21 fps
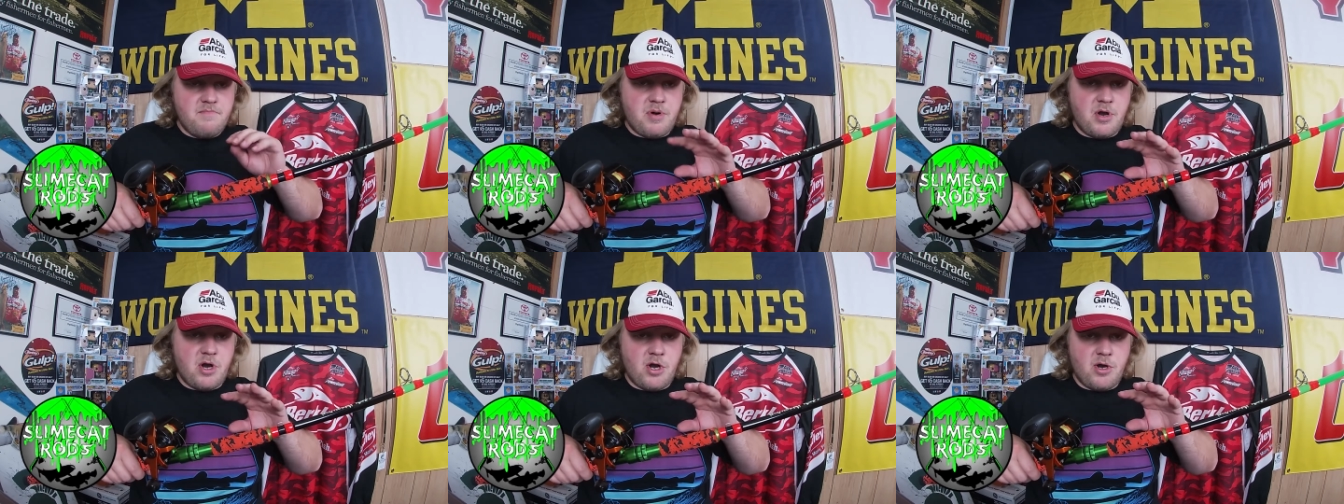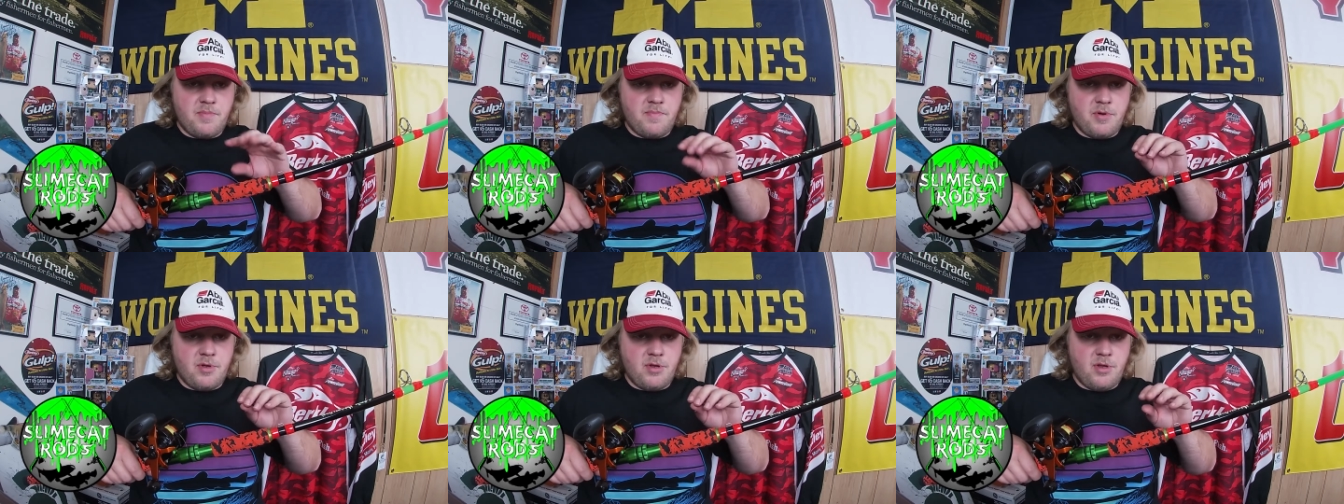
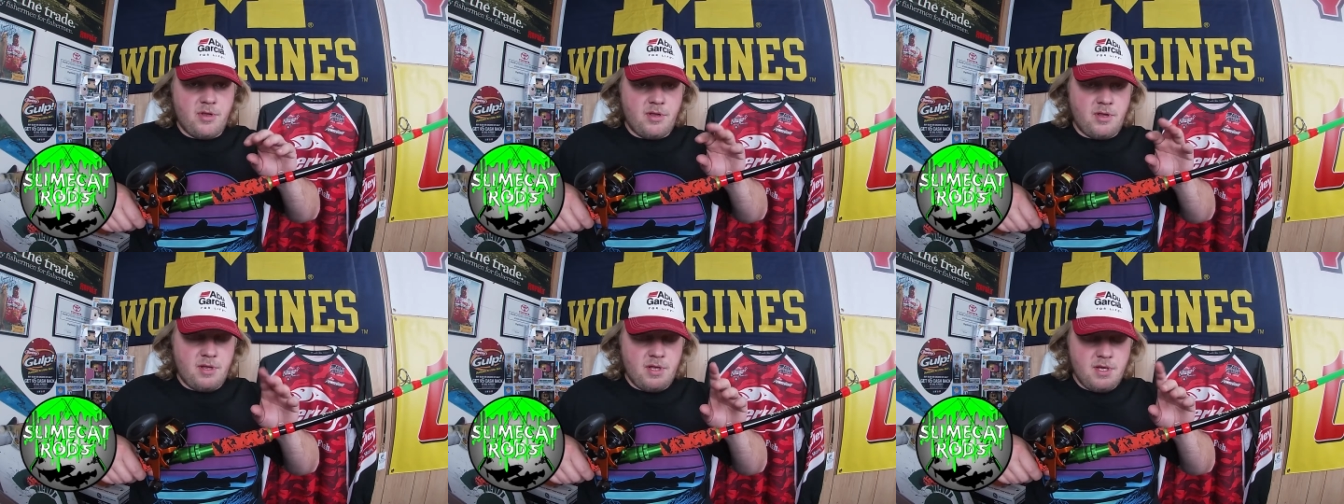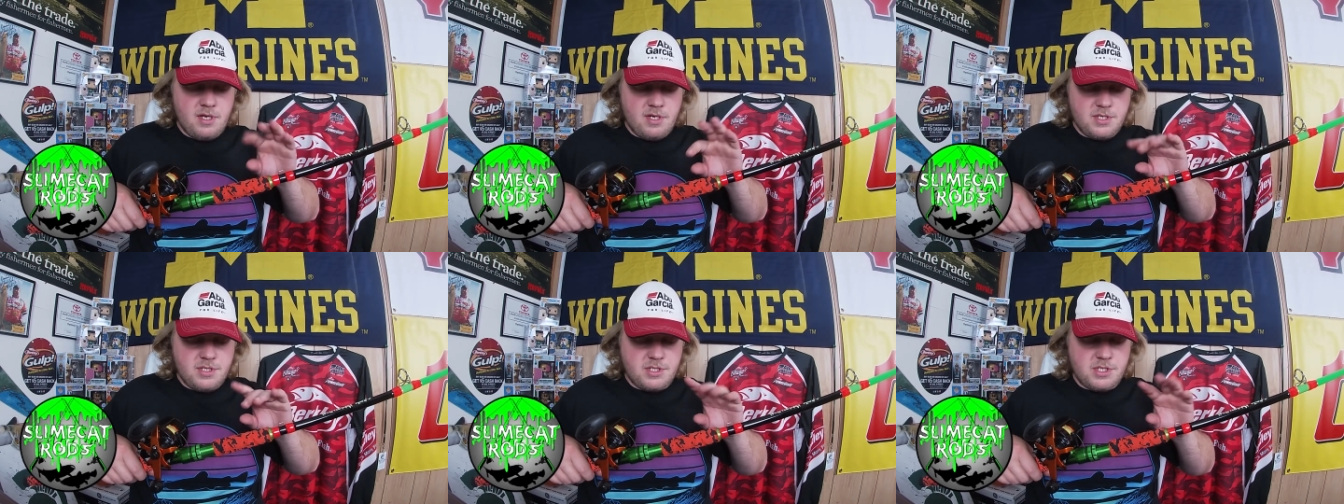purple
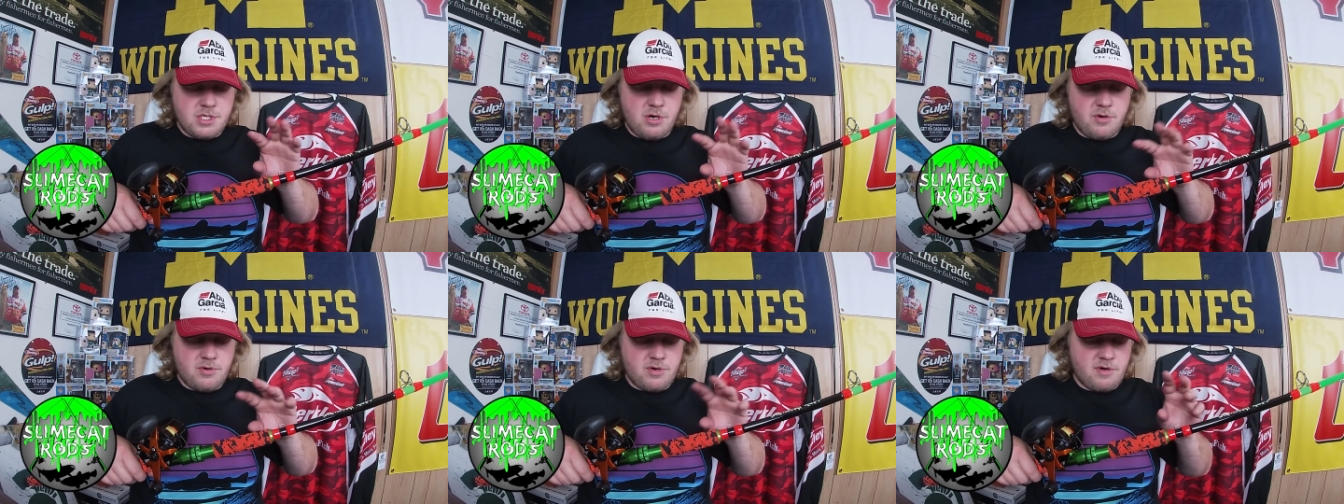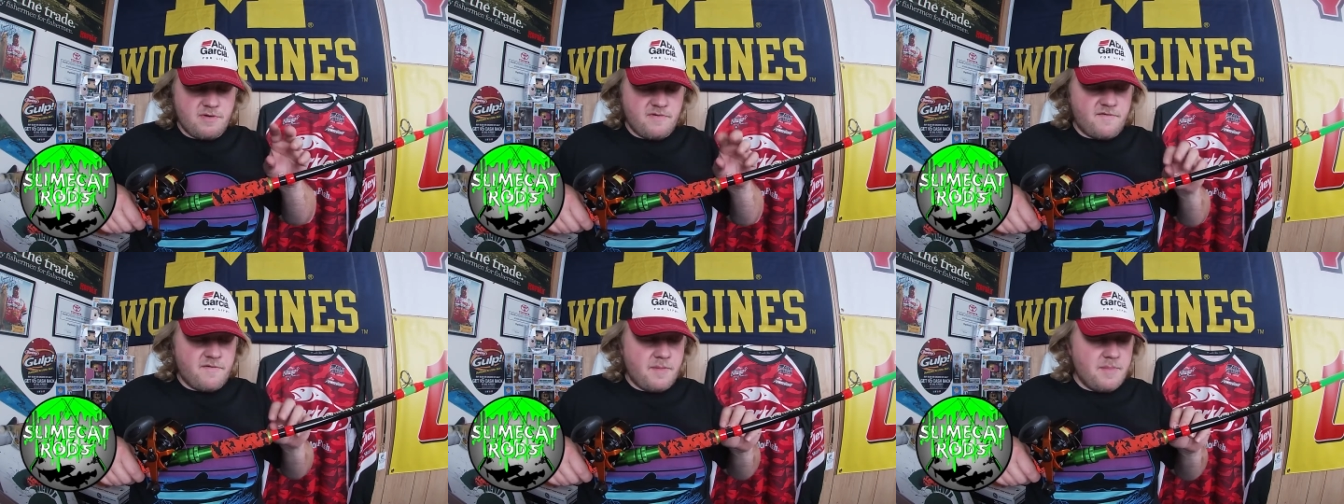
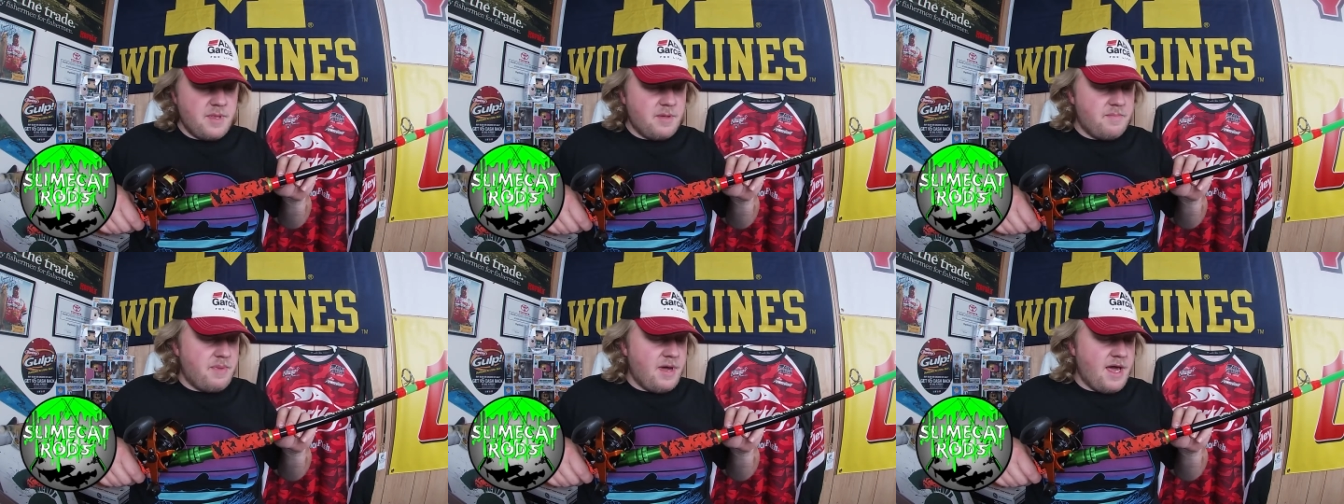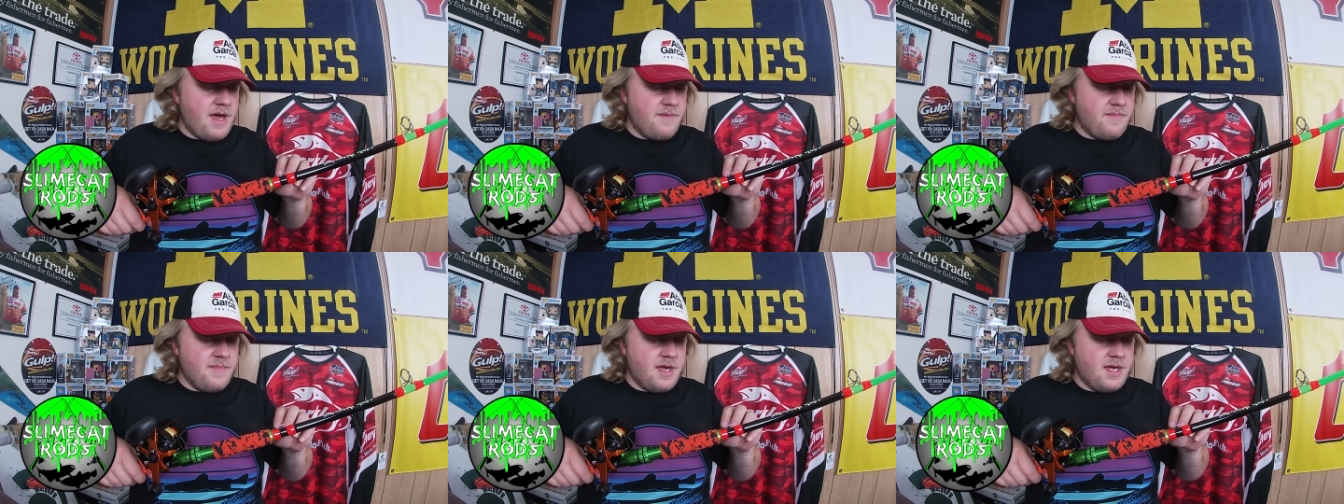Joker from the
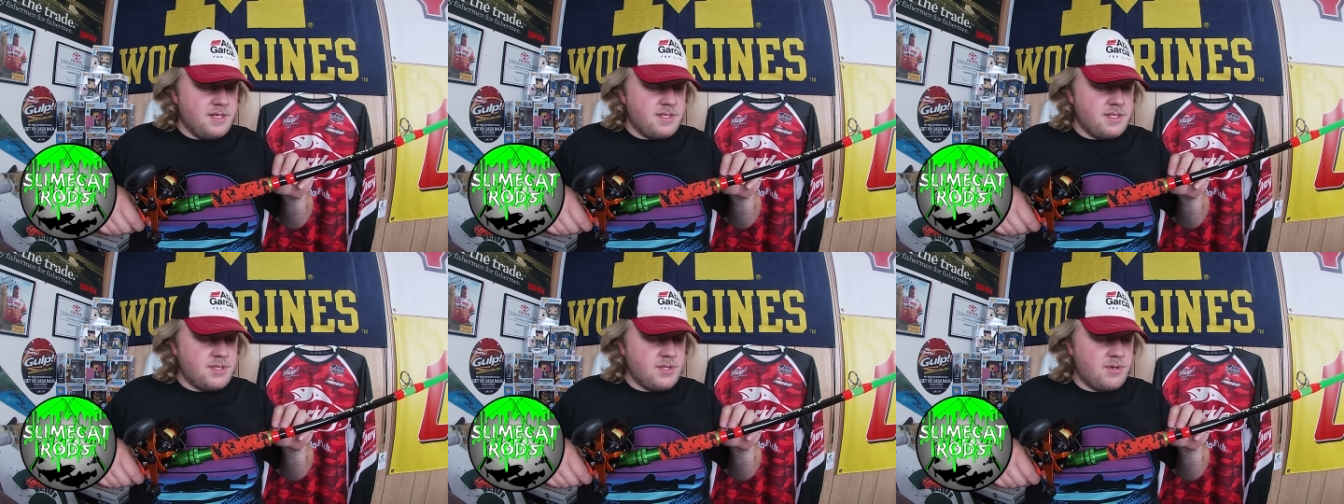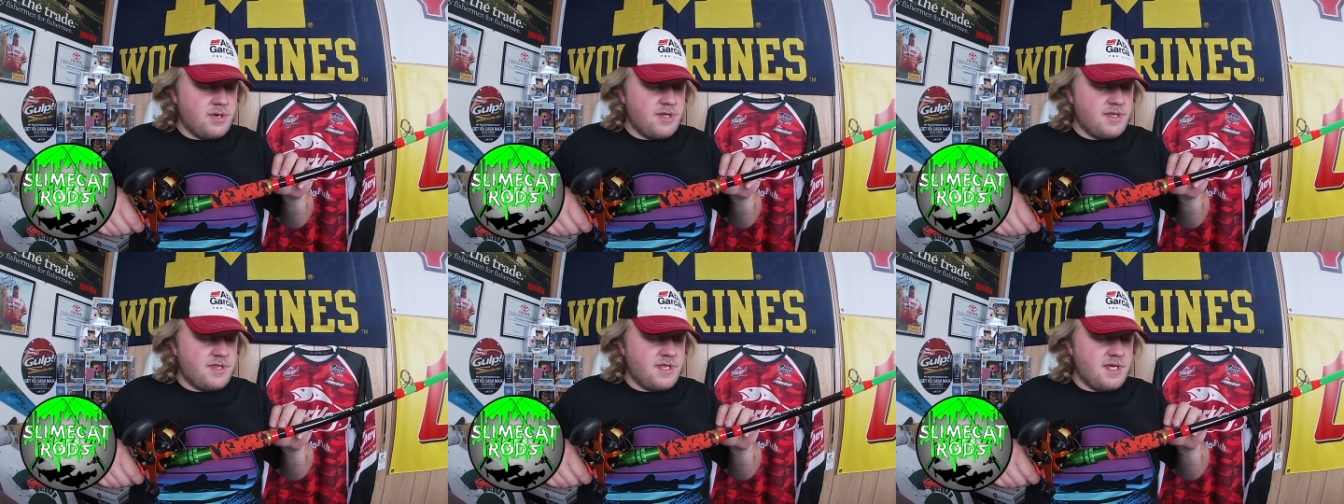Batman
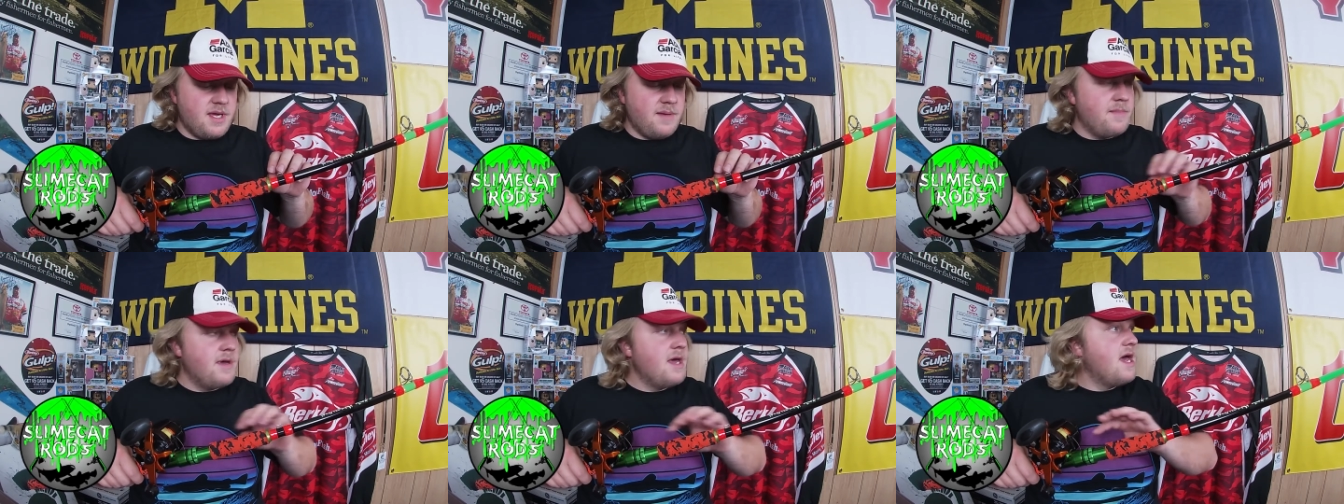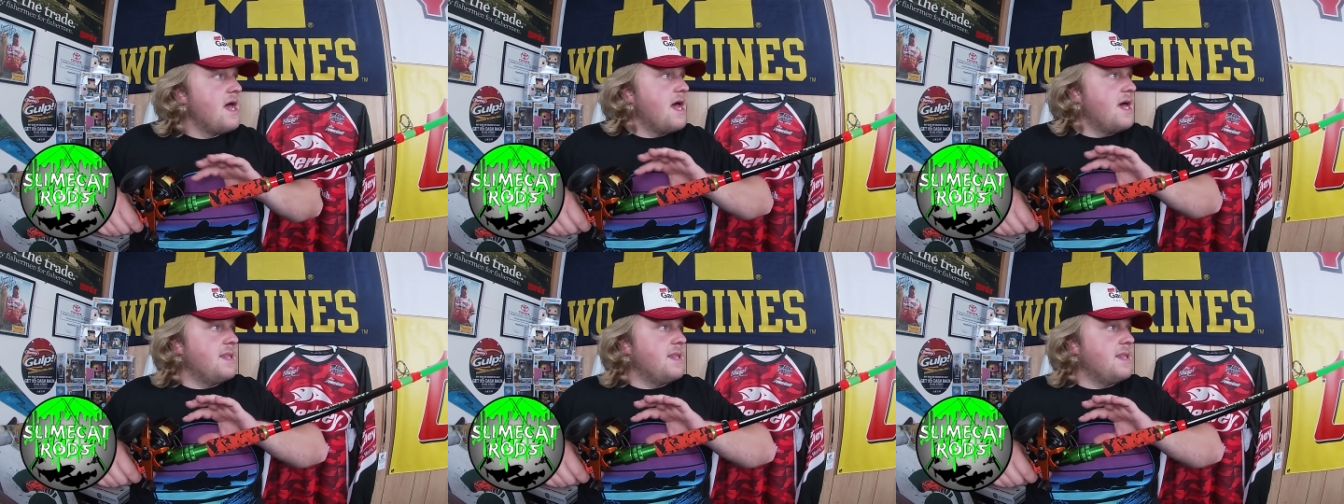sort of theme.